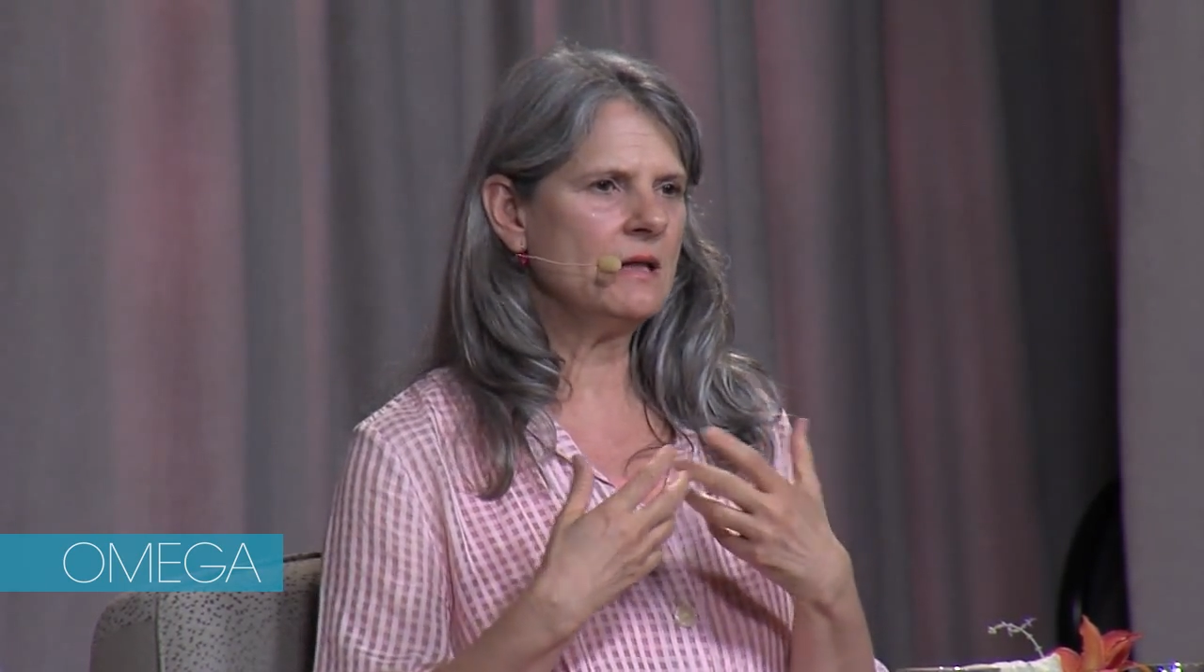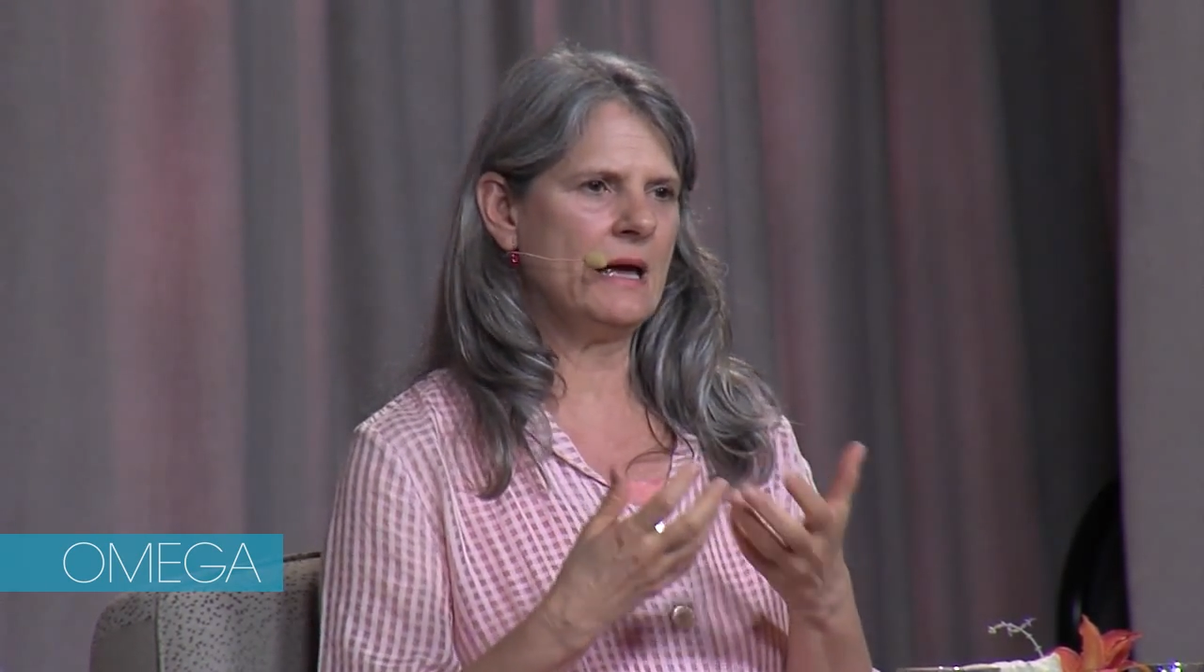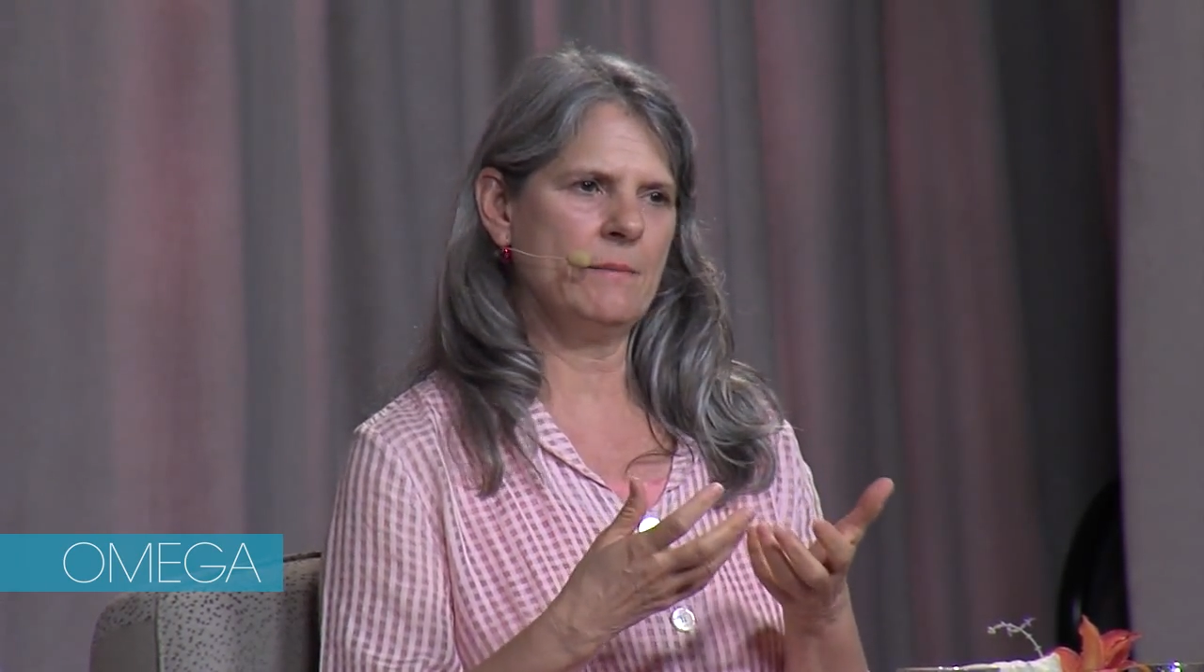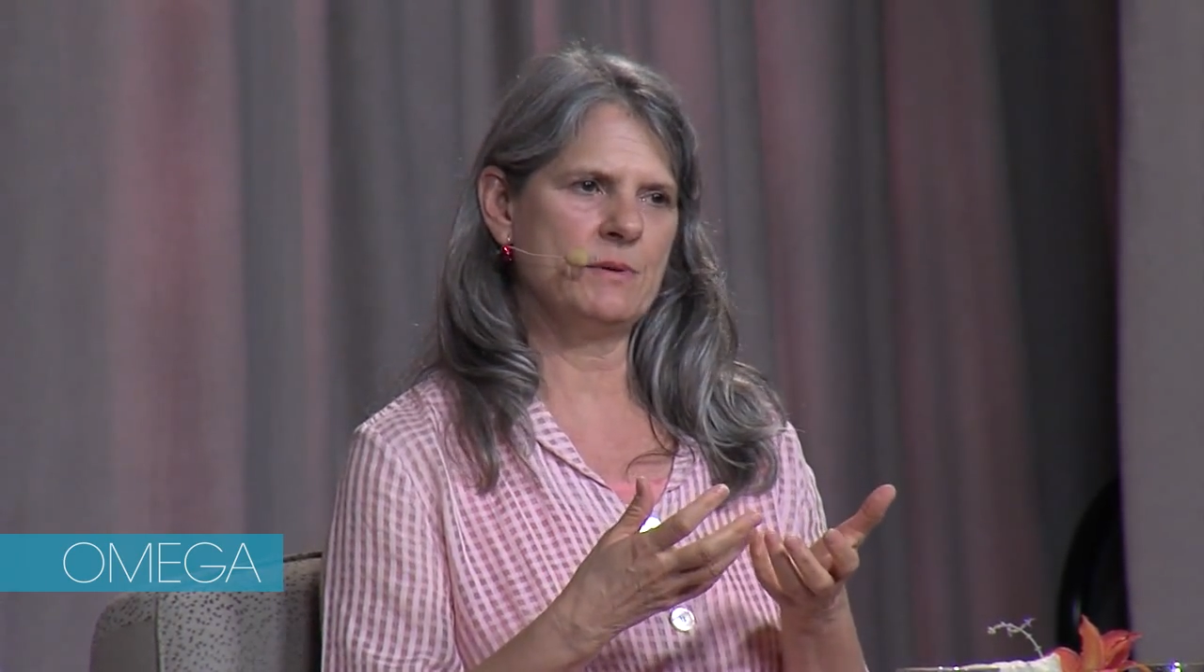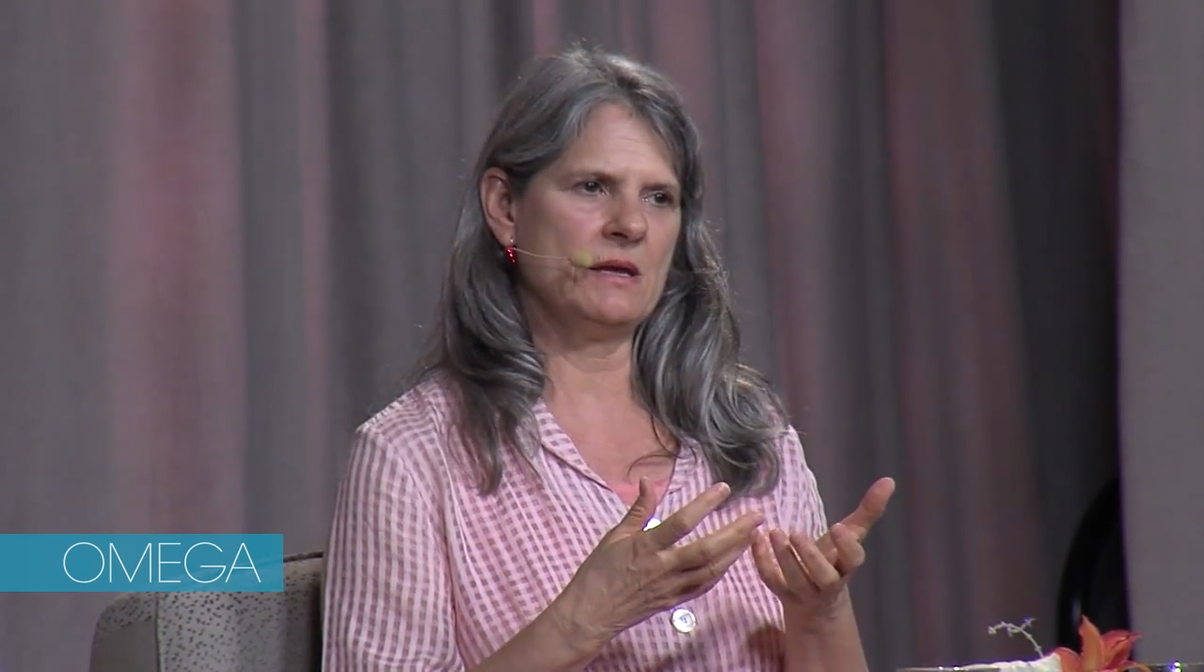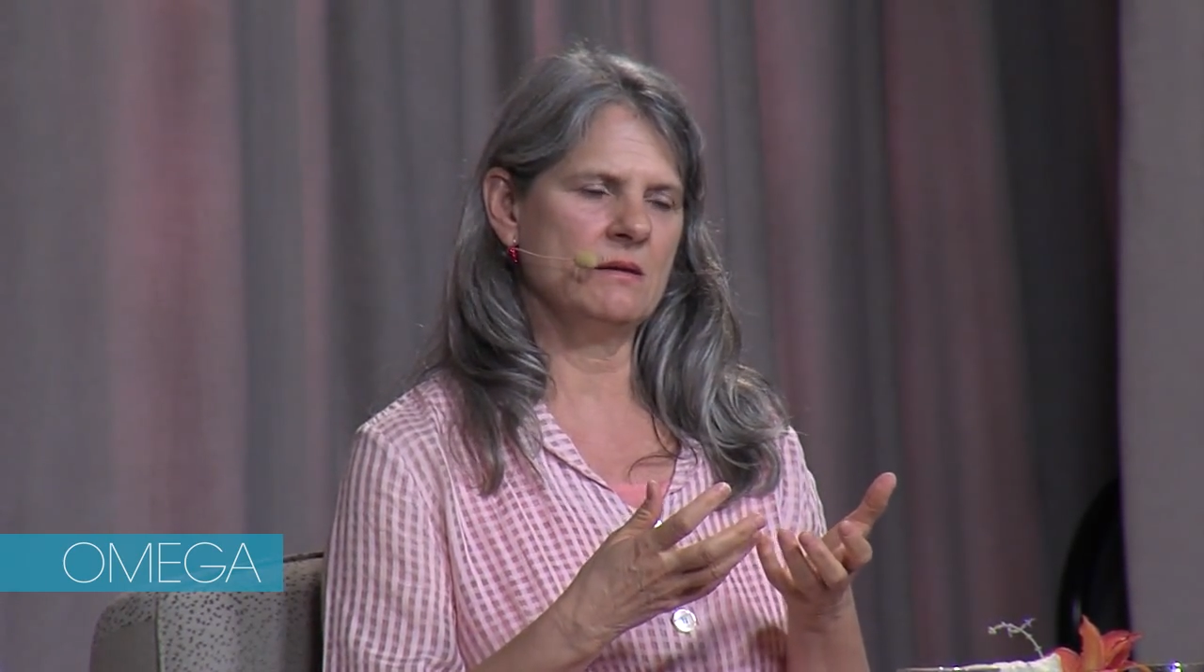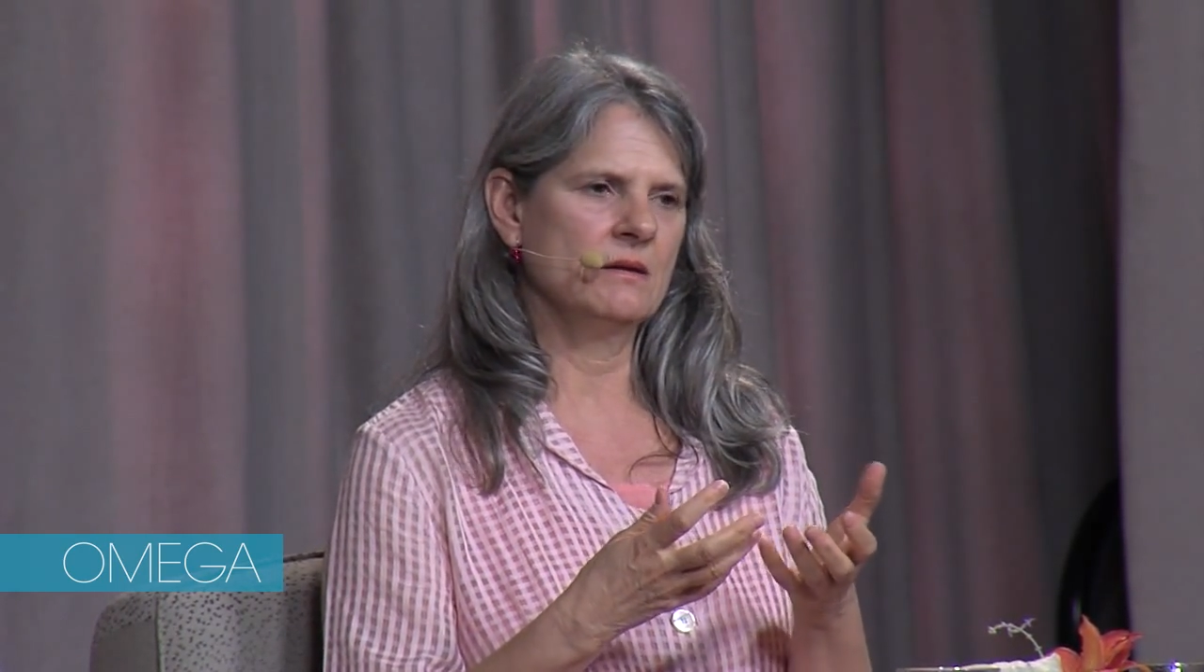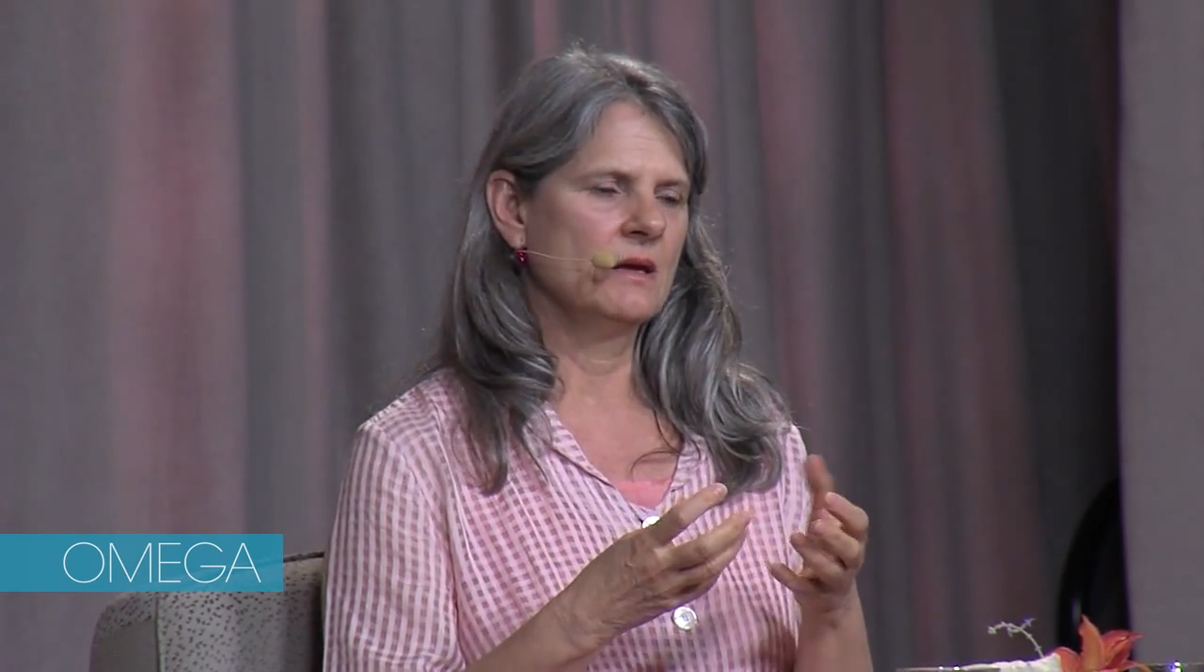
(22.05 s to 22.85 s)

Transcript: happy,